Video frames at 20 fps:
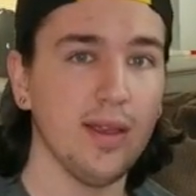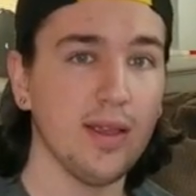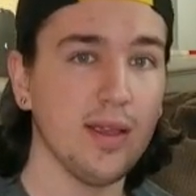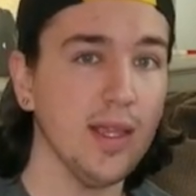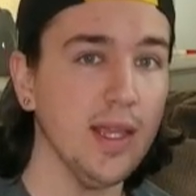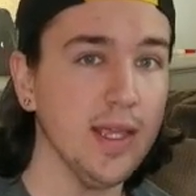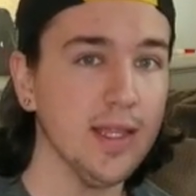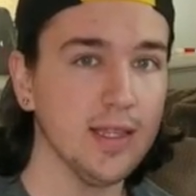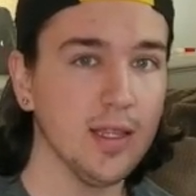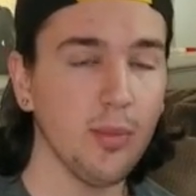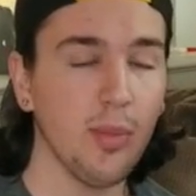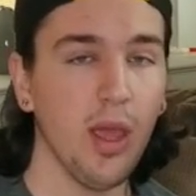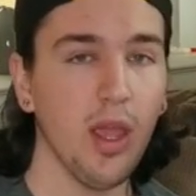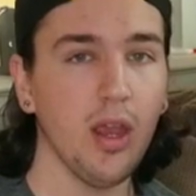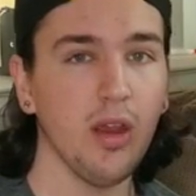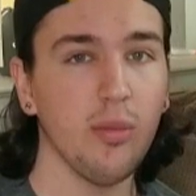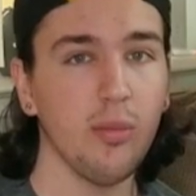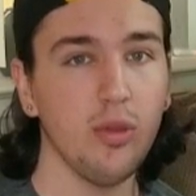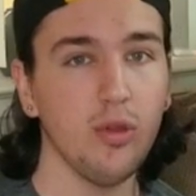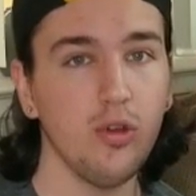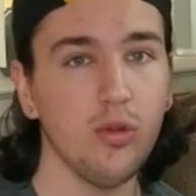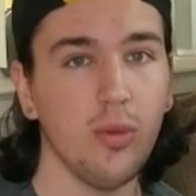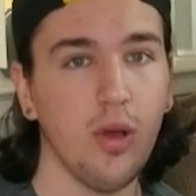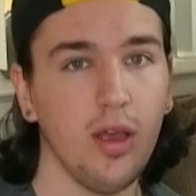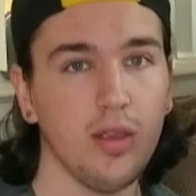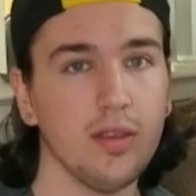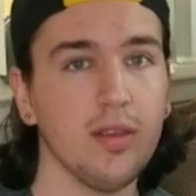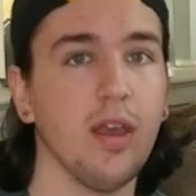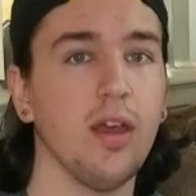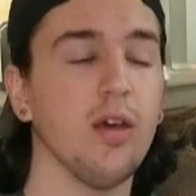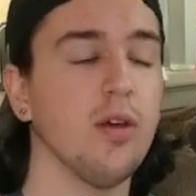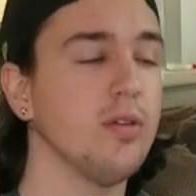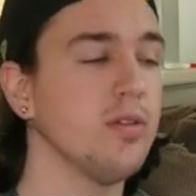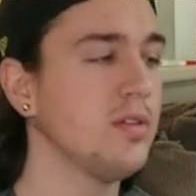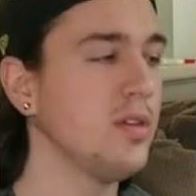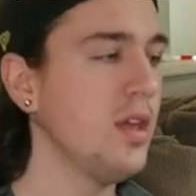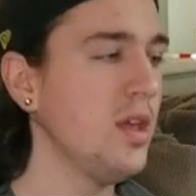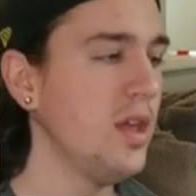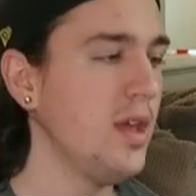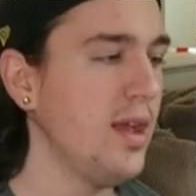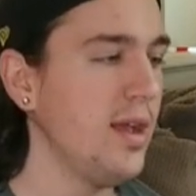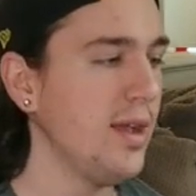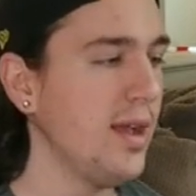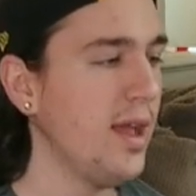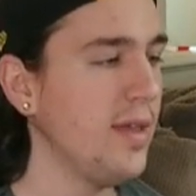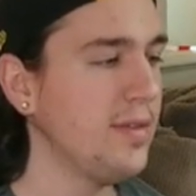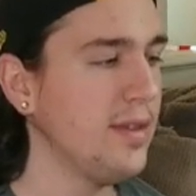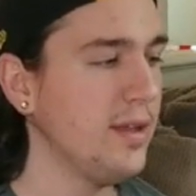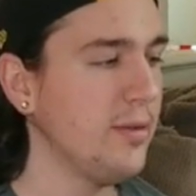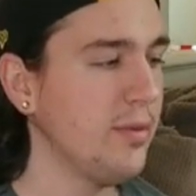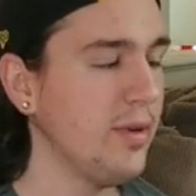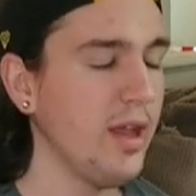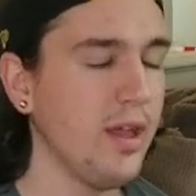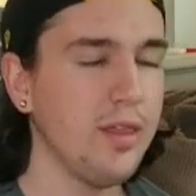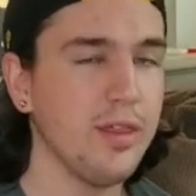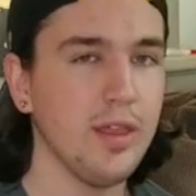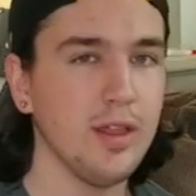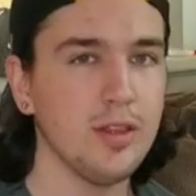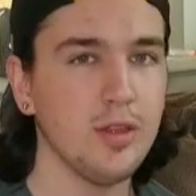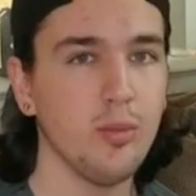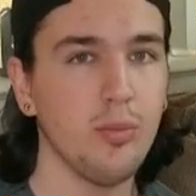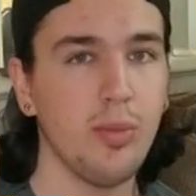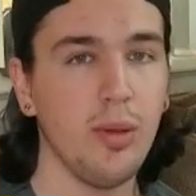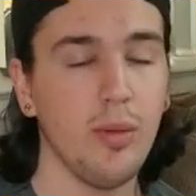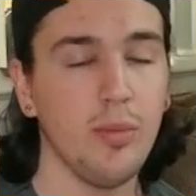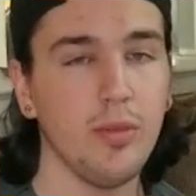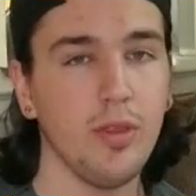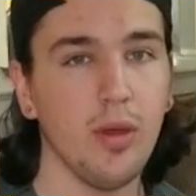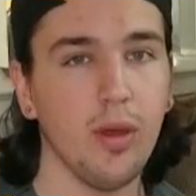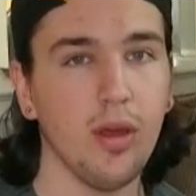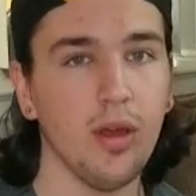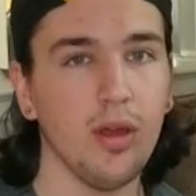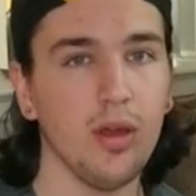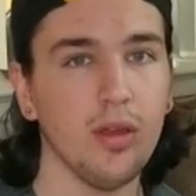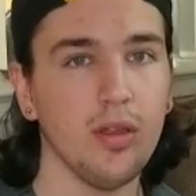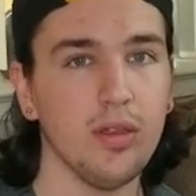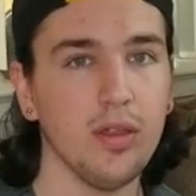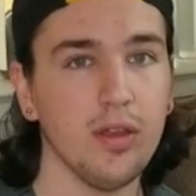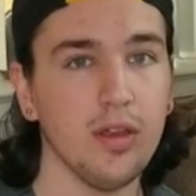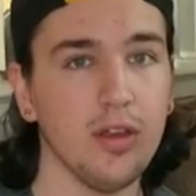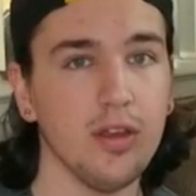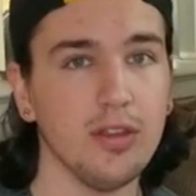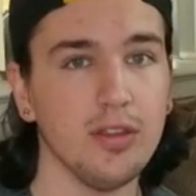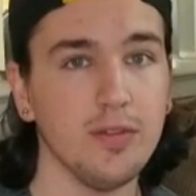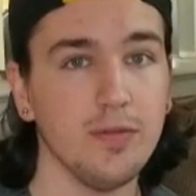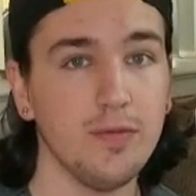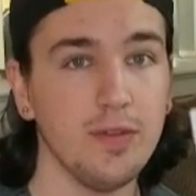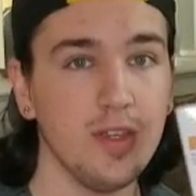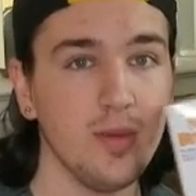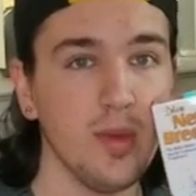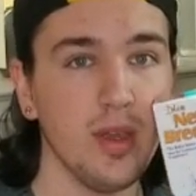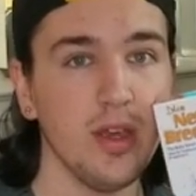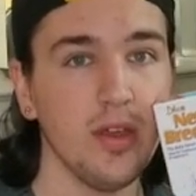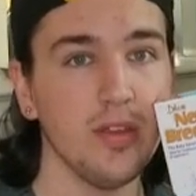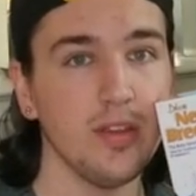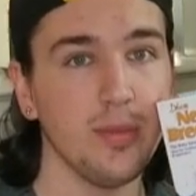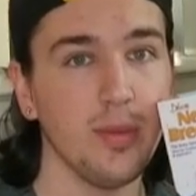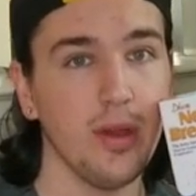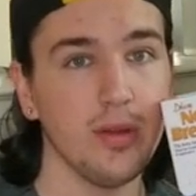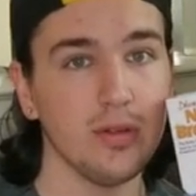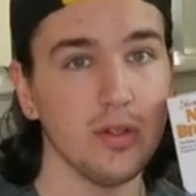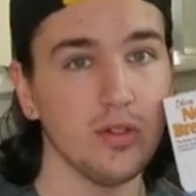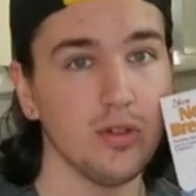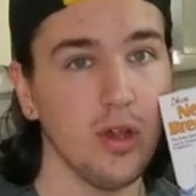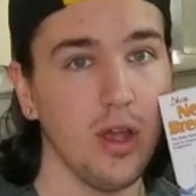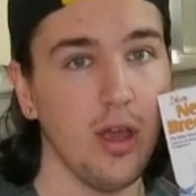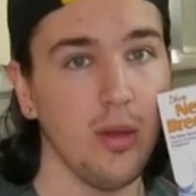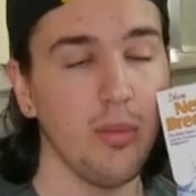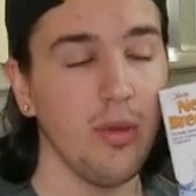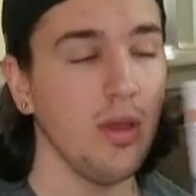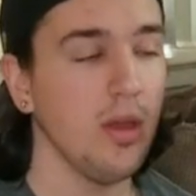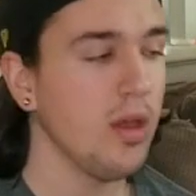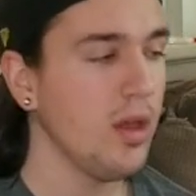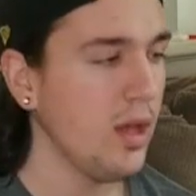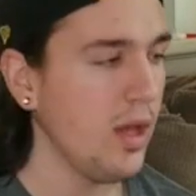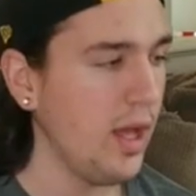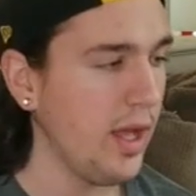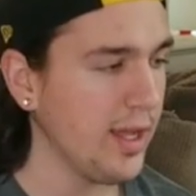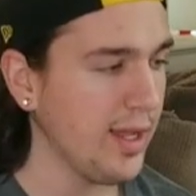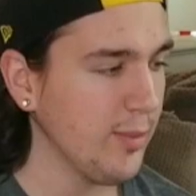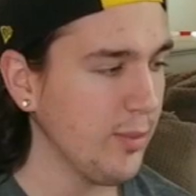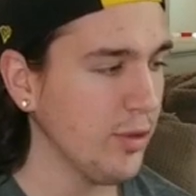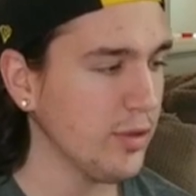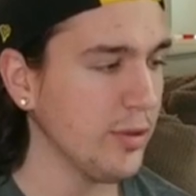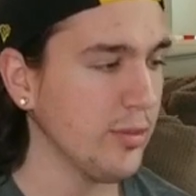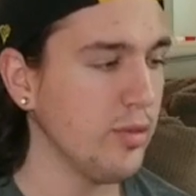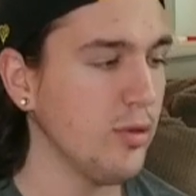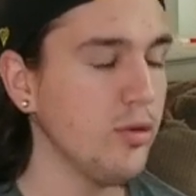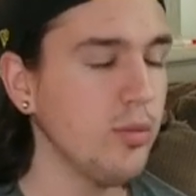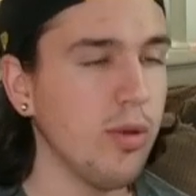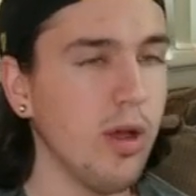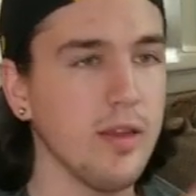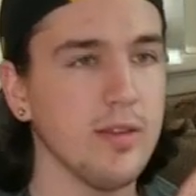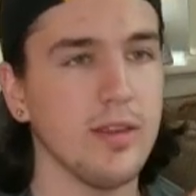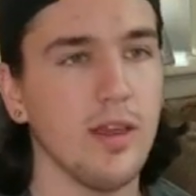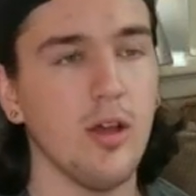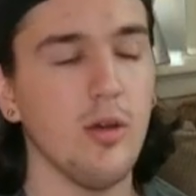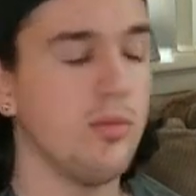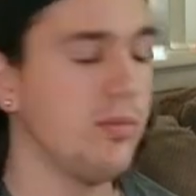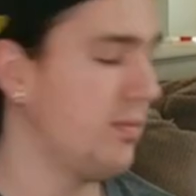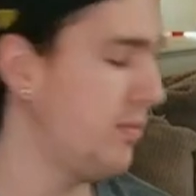get the pair of blue Moscows, and then when I think the female is about to drop, I can put the blue Moscow